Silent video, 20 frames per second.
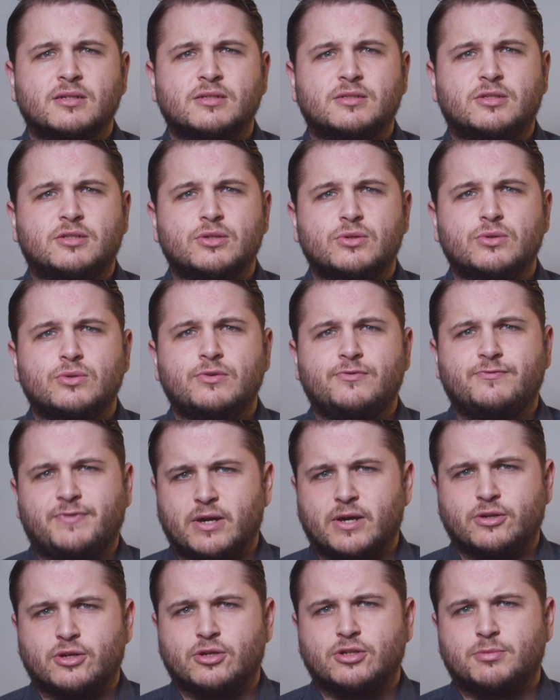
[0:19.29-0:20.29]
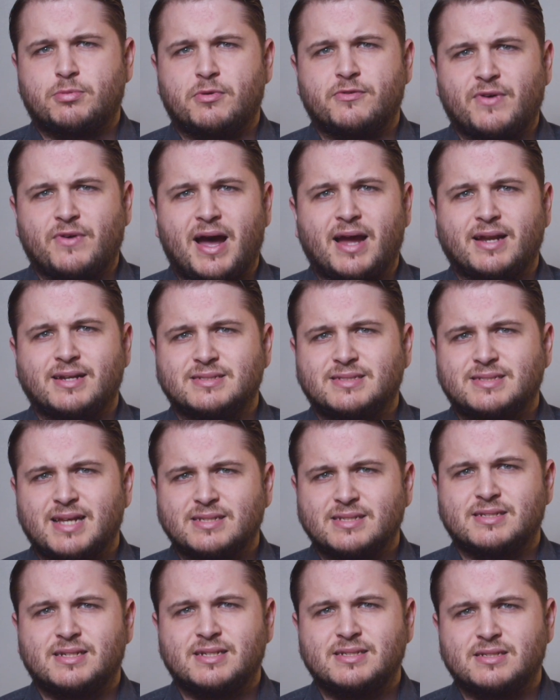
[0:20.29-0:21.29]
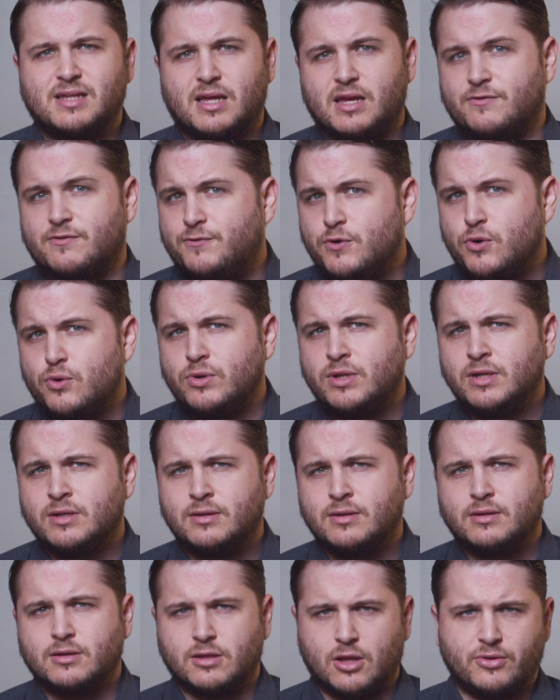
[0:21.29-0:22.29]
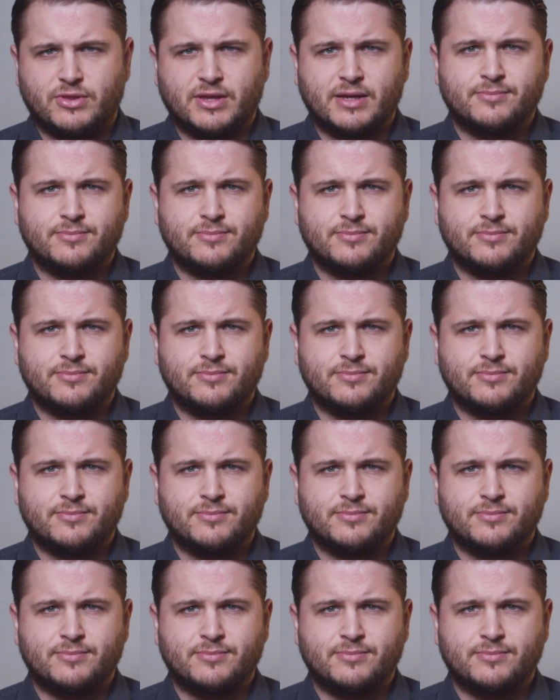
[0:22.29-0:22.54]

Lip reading: to failure to provide necessities like food, clothing,